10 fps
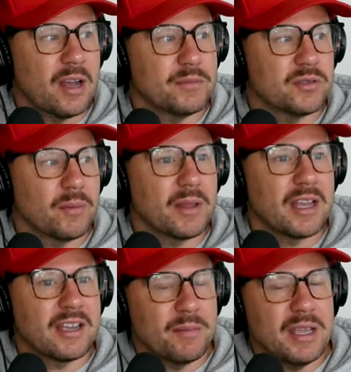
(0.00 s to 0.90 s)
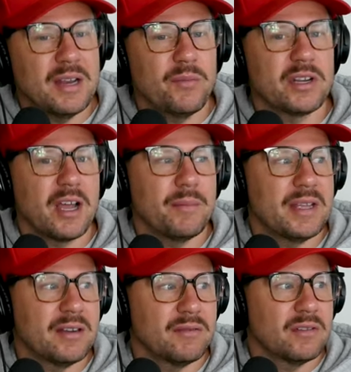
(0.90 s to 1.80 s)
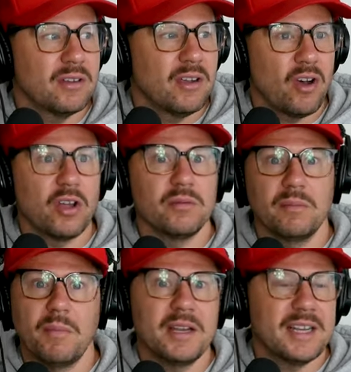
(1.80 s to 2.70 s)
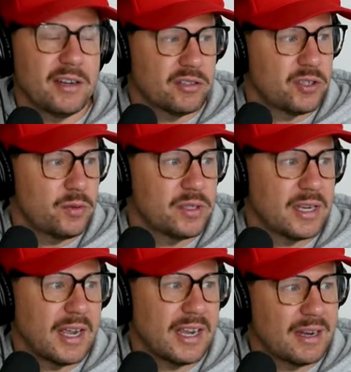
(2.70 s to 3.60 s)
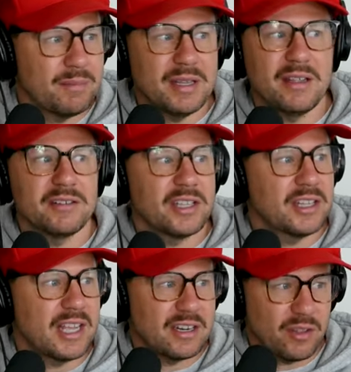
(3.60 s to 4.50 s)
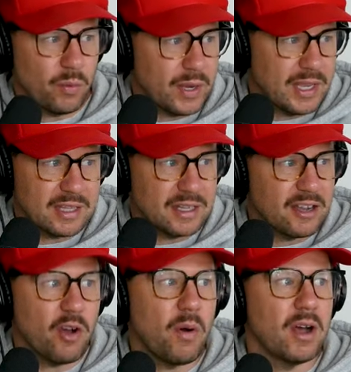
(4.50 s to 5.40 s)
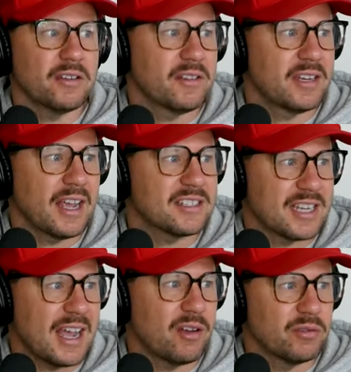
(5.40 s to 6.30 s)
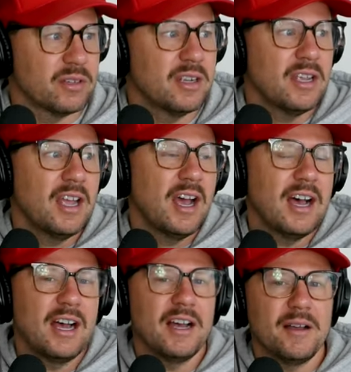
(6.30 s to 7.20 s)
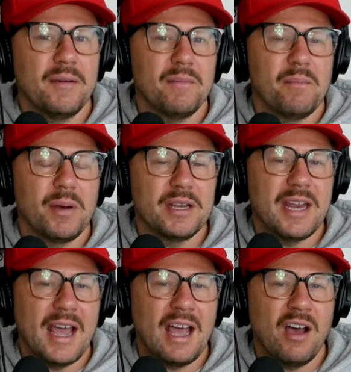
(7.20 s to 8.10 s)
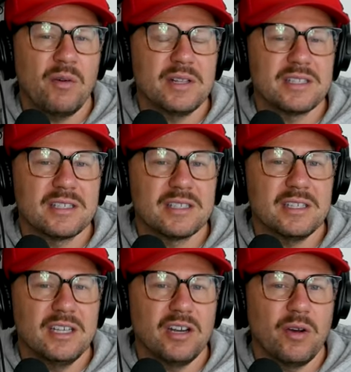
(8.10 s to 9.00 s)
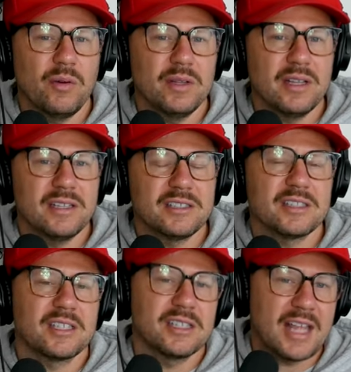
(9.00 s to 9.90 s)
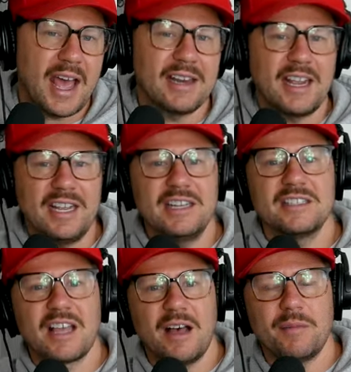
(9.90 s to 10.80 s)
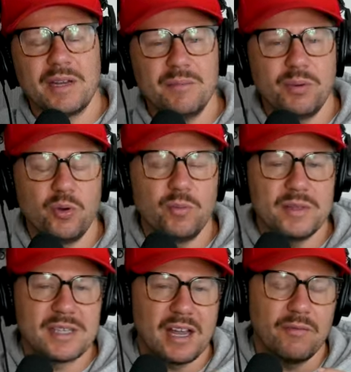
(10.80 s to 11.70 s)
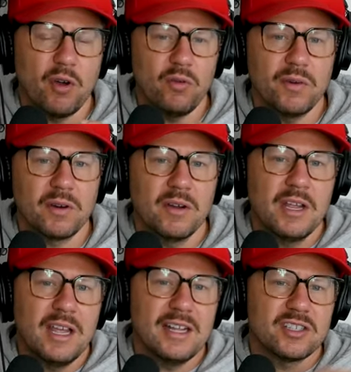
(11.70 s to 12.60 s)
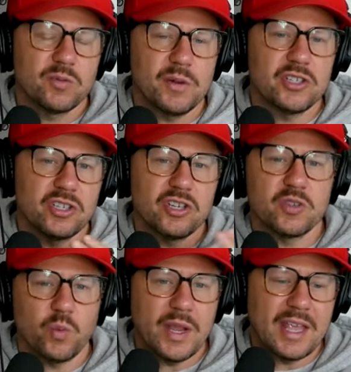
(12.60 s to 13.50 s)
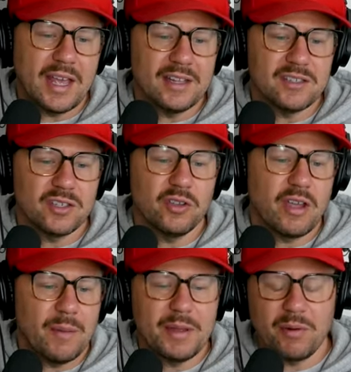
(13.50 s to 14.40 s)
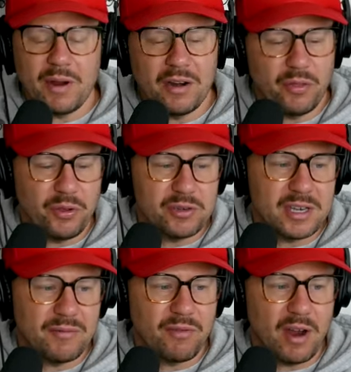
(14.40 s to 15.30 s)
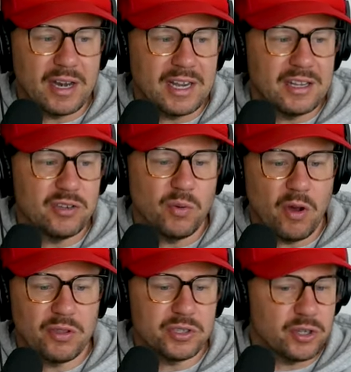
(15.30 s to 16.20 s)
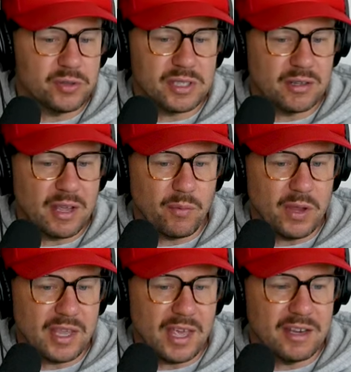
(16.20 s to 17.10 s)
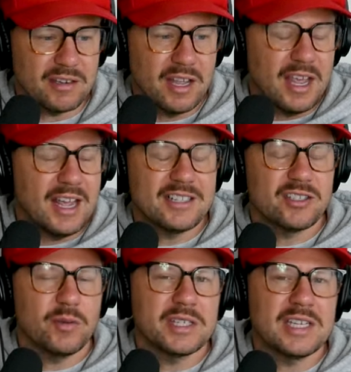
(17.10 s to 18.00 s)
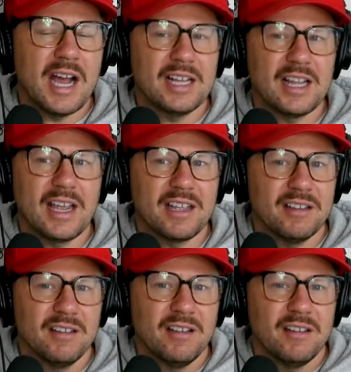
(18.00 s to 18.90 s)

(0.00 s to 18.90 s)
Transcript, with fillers: comes from. Like, a comedian would come in on Monday or Tuesday and be there till the end of the week and then go on to the next town. Um, but now it's, you know, it's that eighties comedy boom is kind of over. It's switched to just weekends. So you come in around a Thursday, Friday, you do all the shows there that weekend. It's, so it's not like,